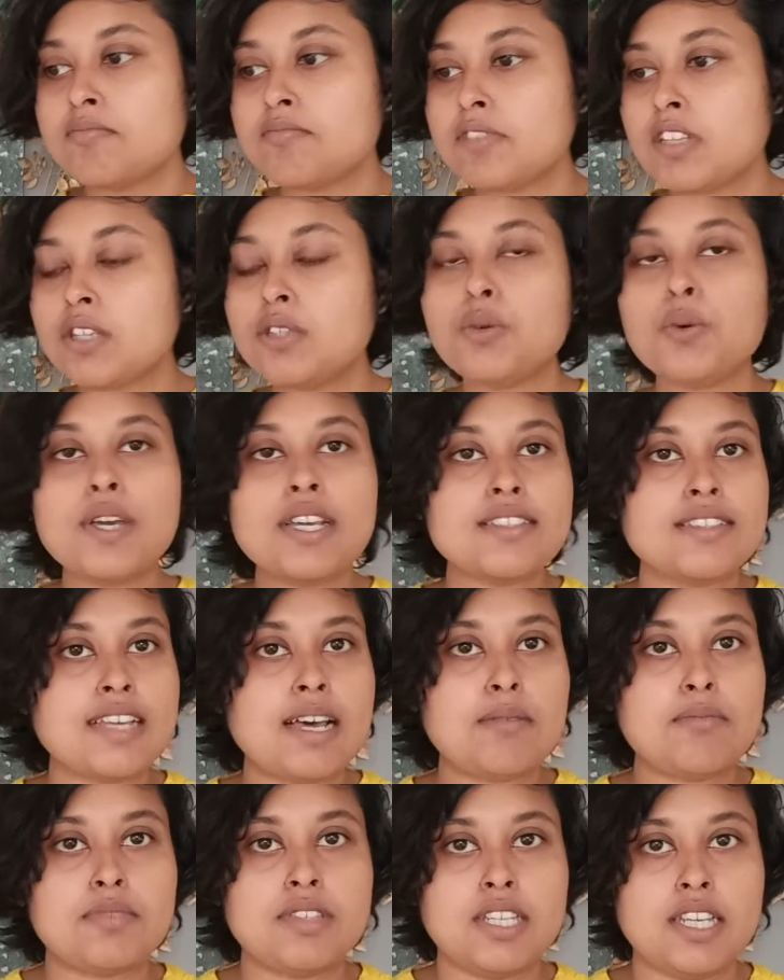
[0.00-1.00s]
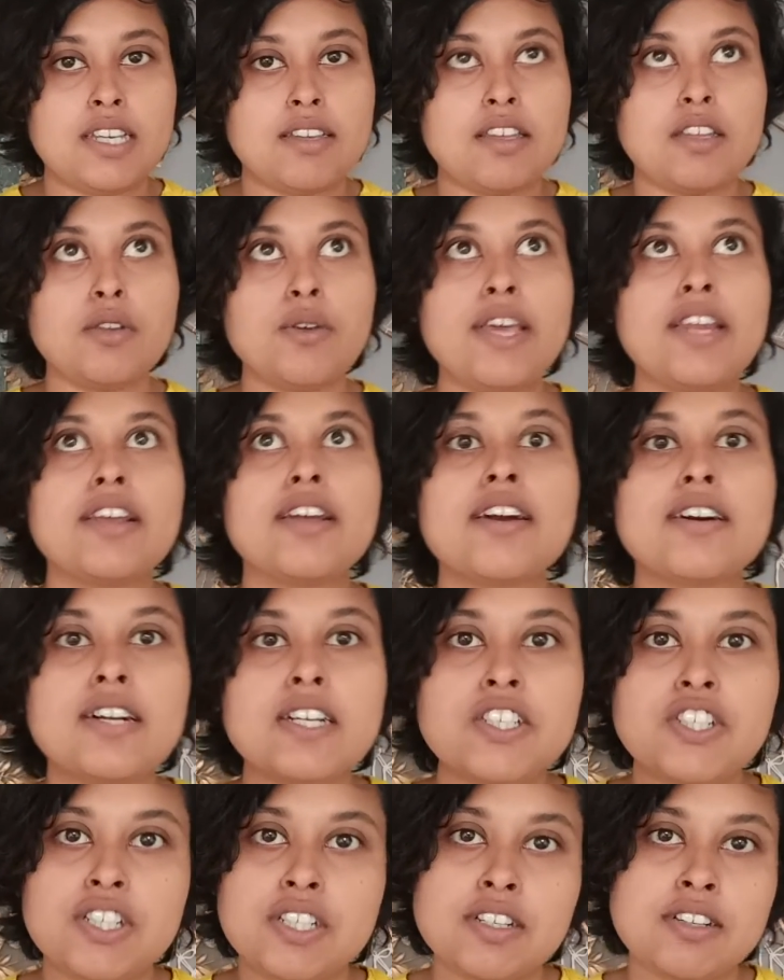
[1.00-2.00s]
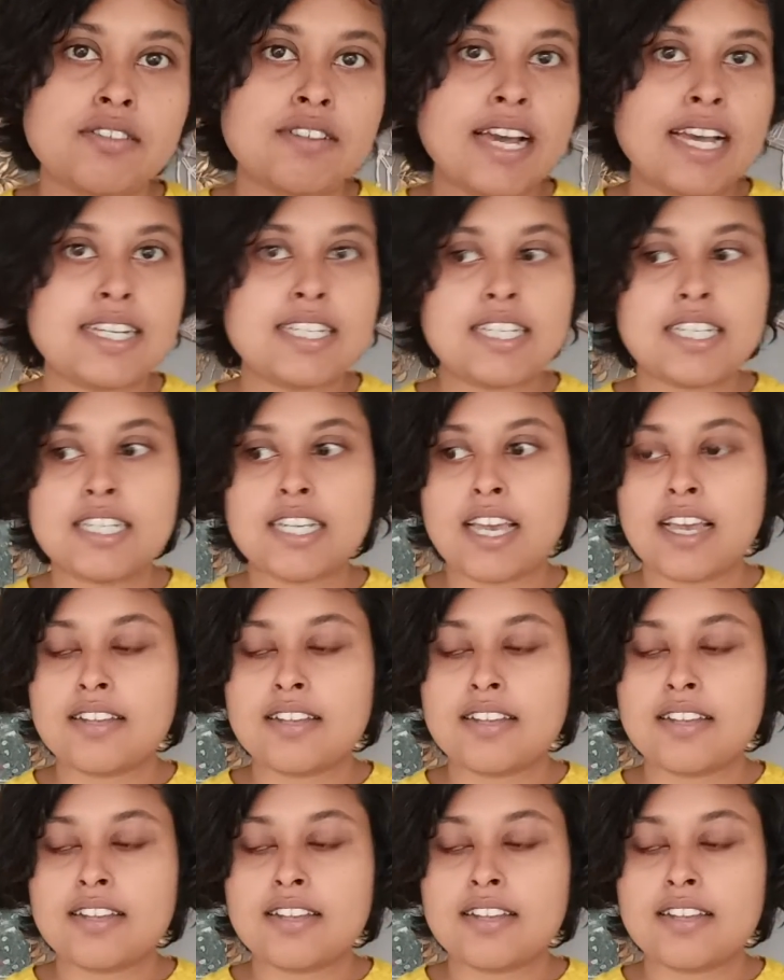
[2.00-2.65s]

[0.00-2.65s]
doing something, you know, encourage writing.